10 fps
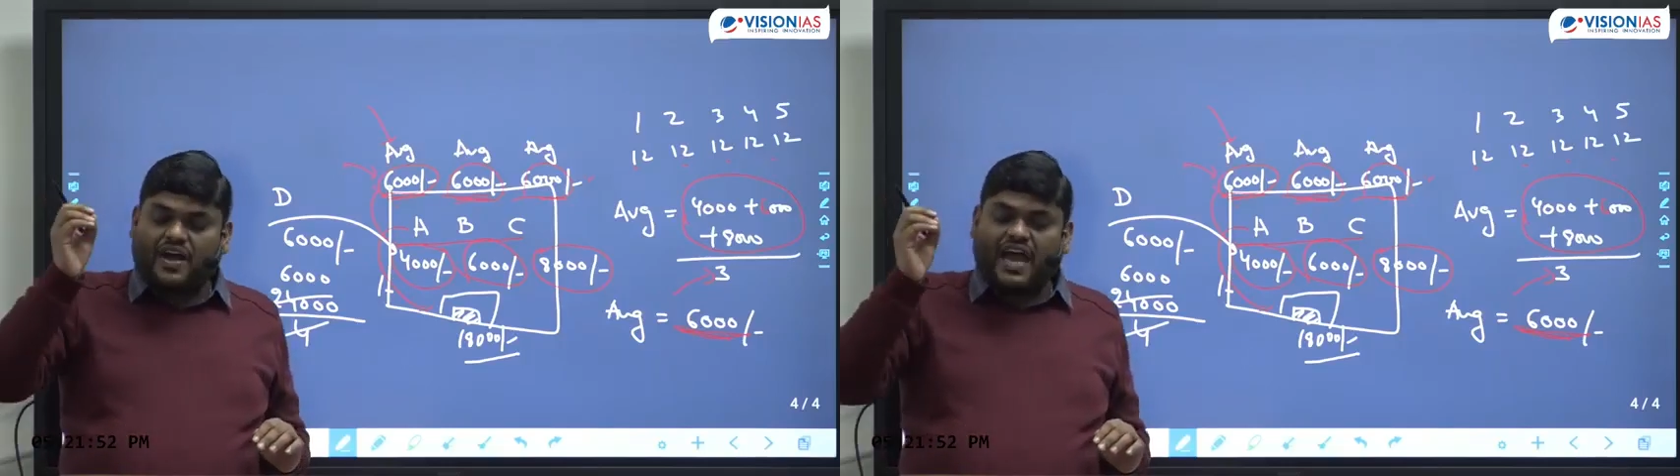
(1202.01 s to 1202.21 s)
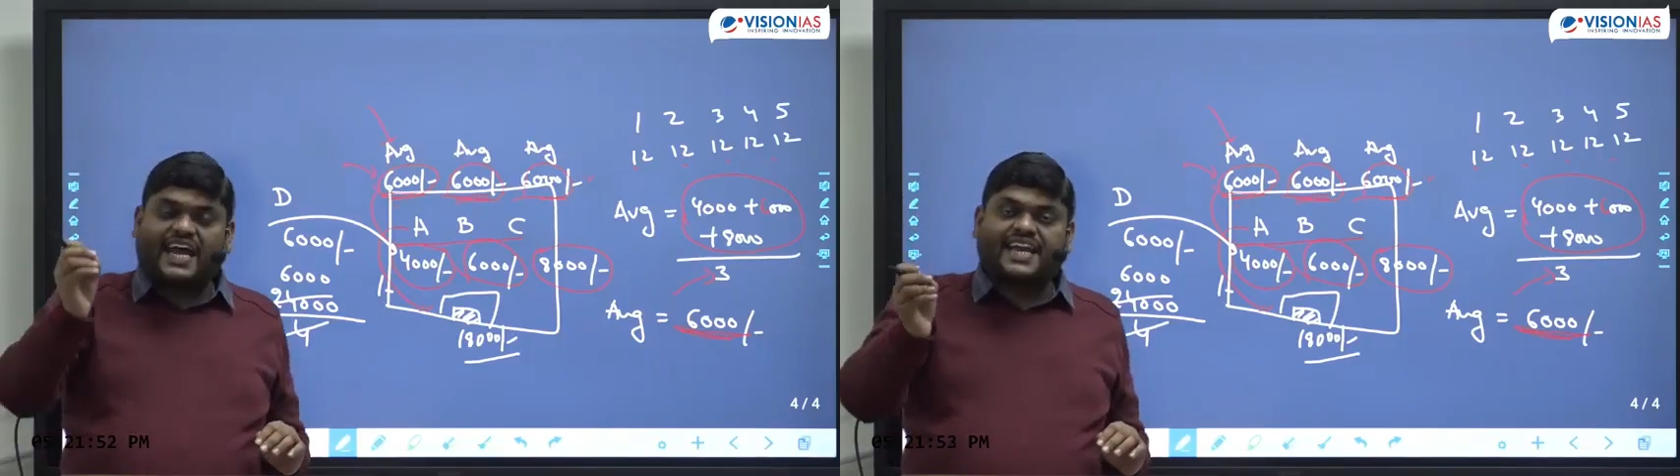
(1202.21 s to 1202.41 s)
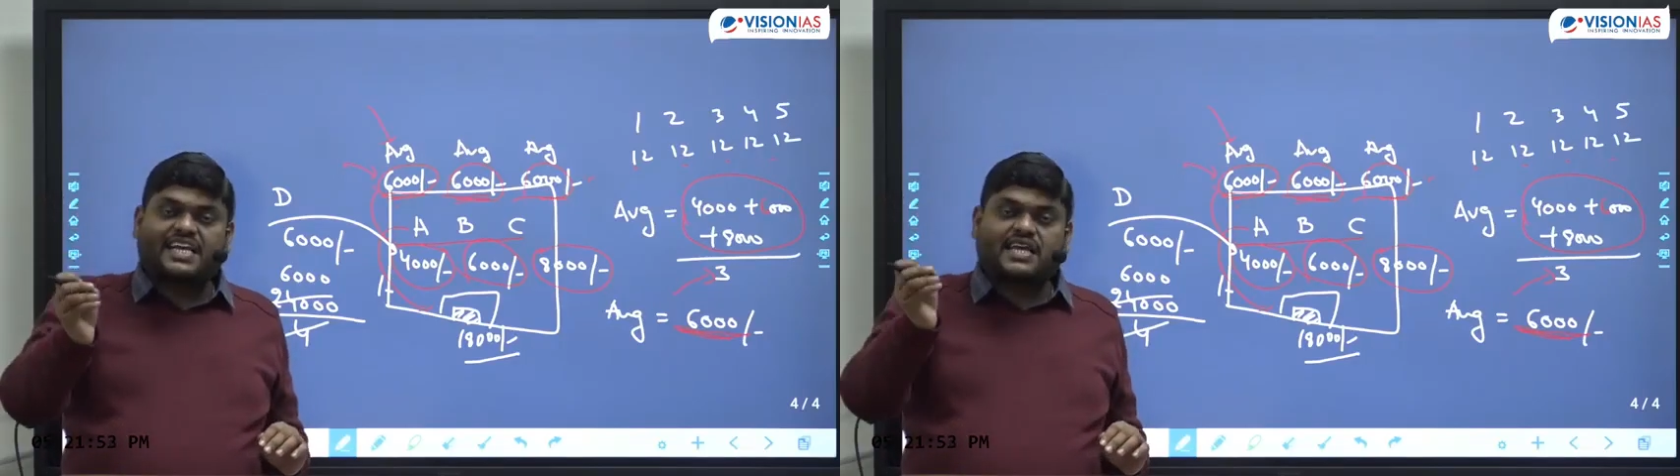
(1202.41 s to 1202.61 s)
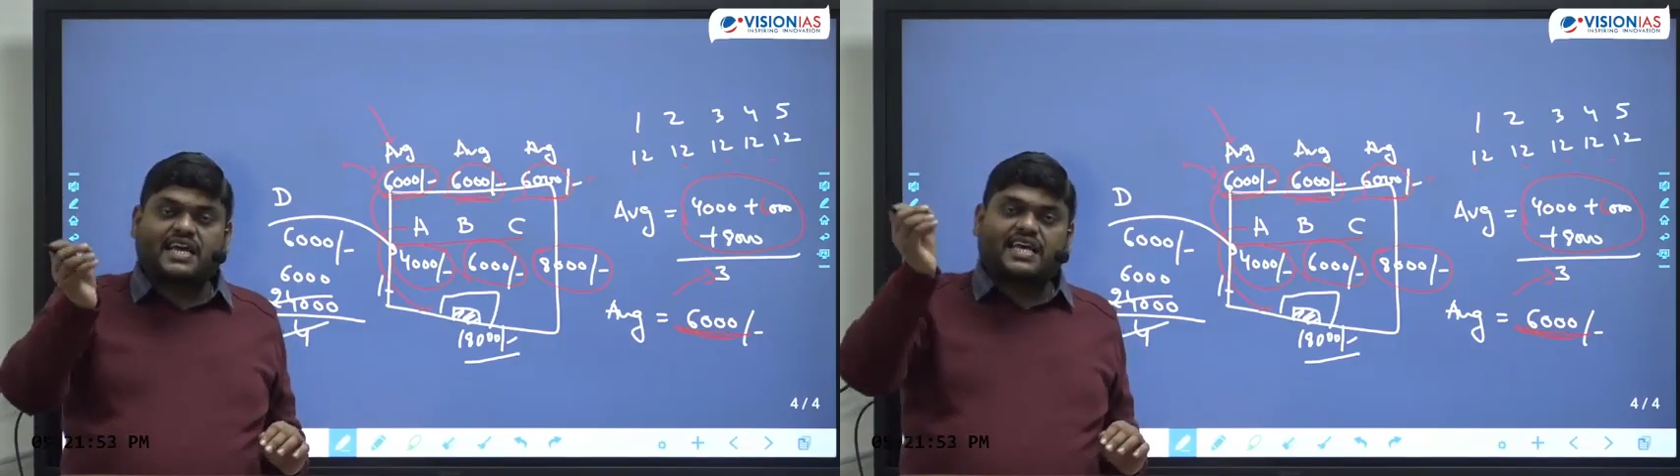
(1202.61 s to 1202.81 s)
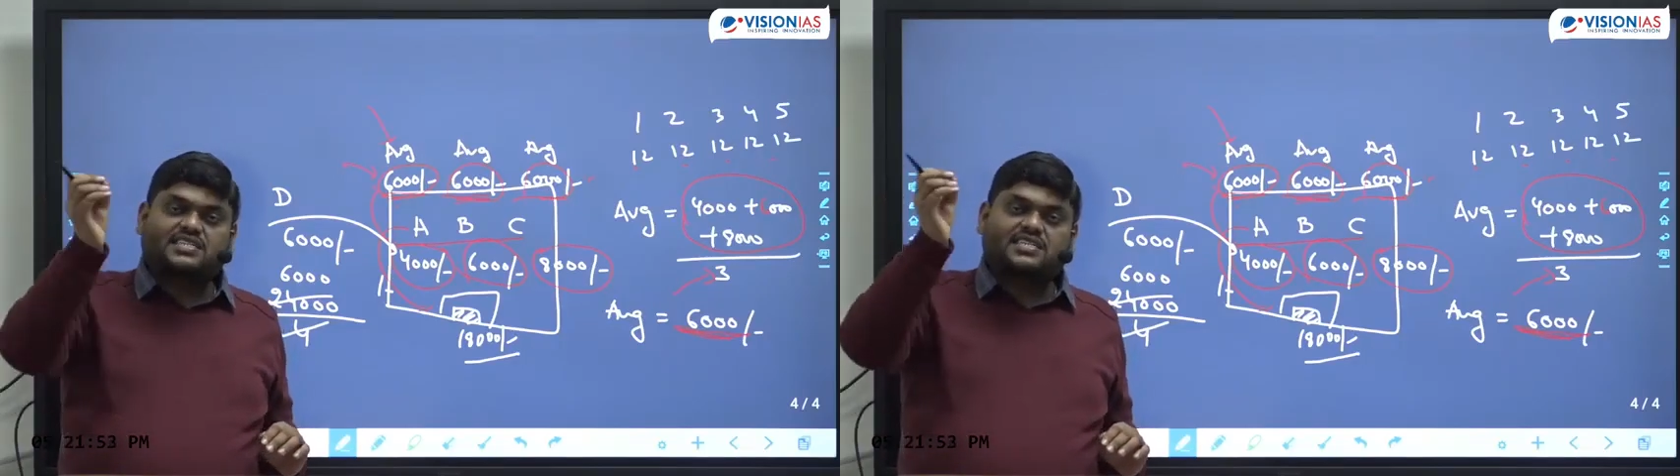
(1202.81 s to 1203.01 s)
anything
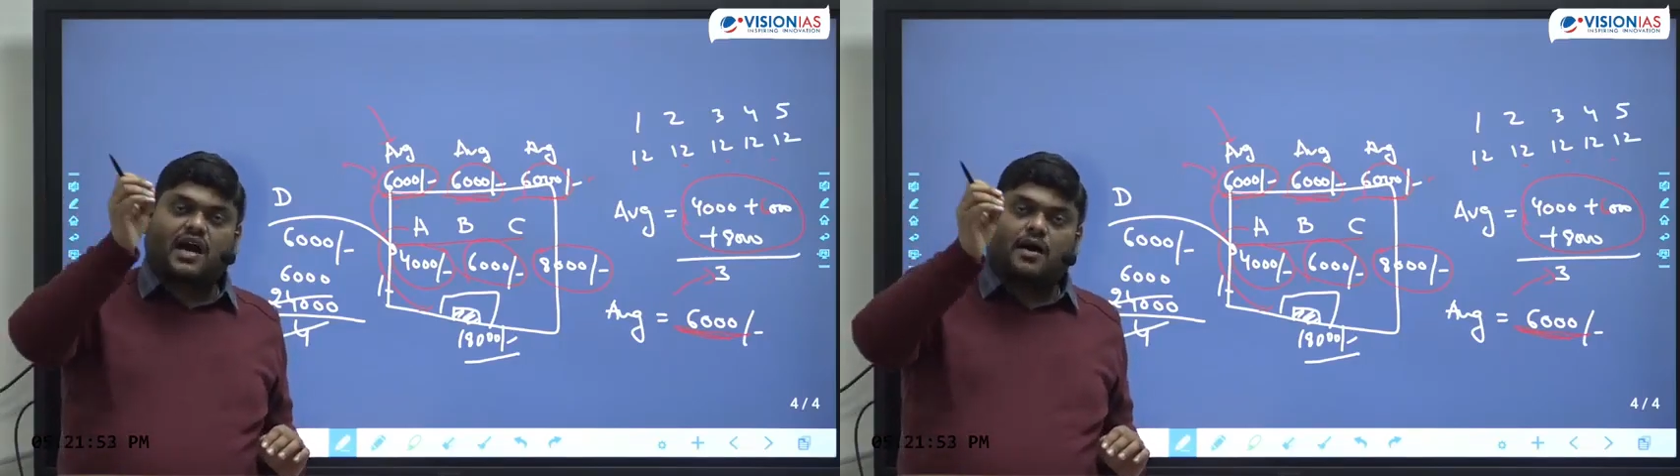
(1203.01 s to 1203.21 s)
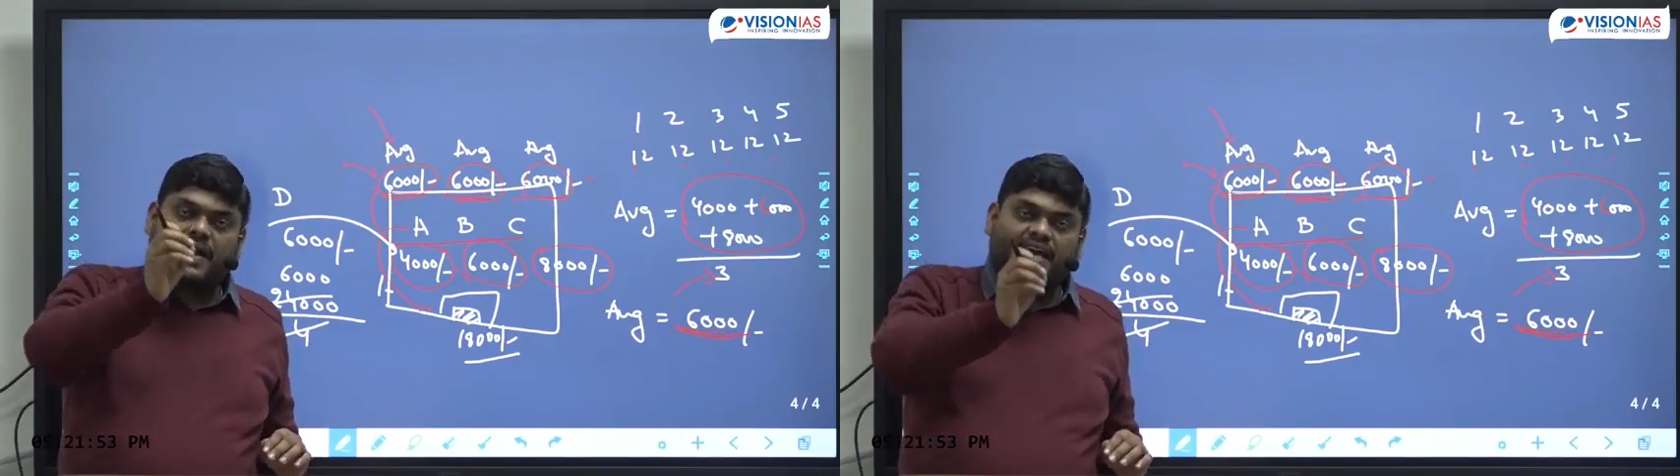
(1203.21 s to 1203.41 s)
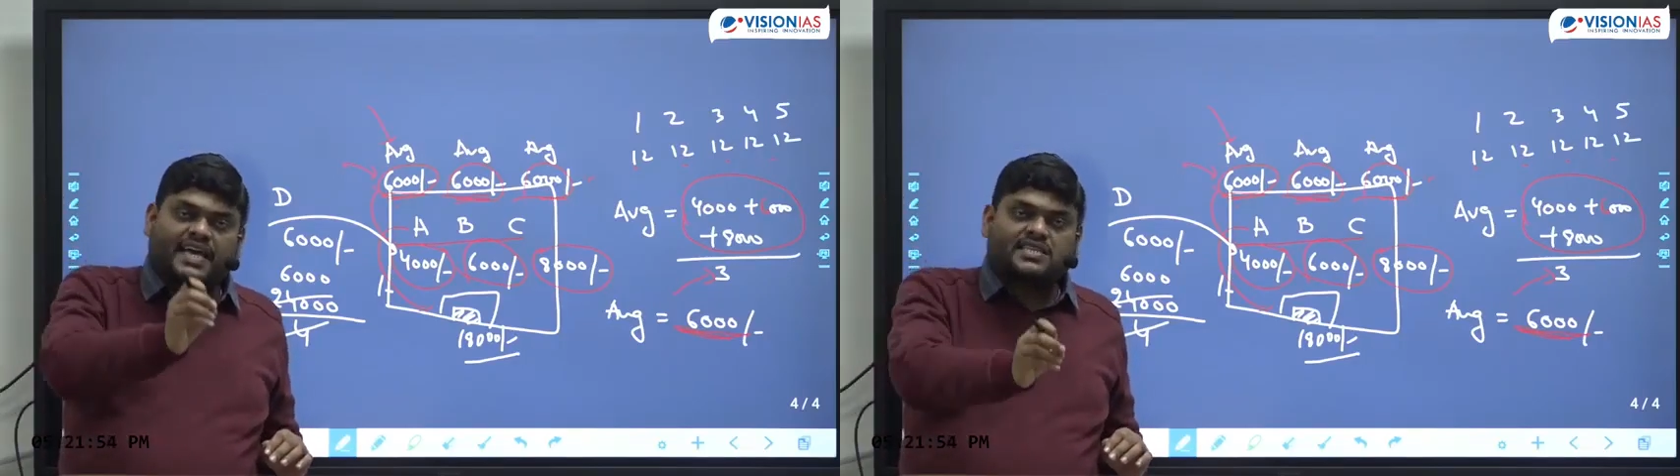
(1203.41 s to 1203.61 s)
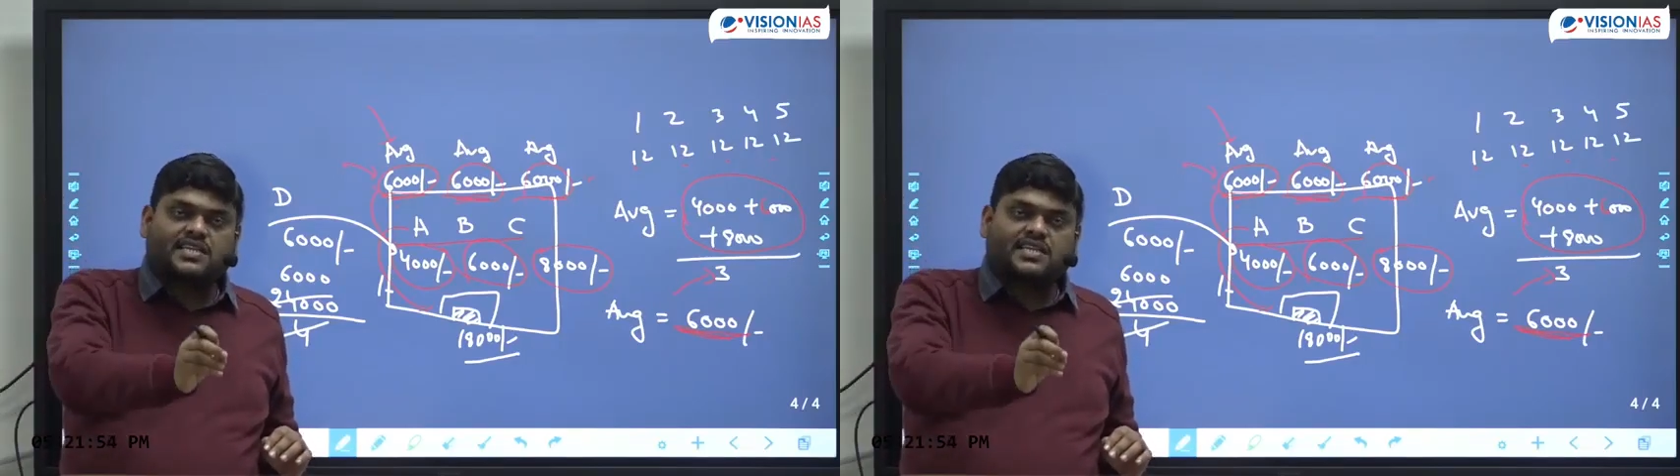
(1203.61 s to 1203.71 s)
is coming in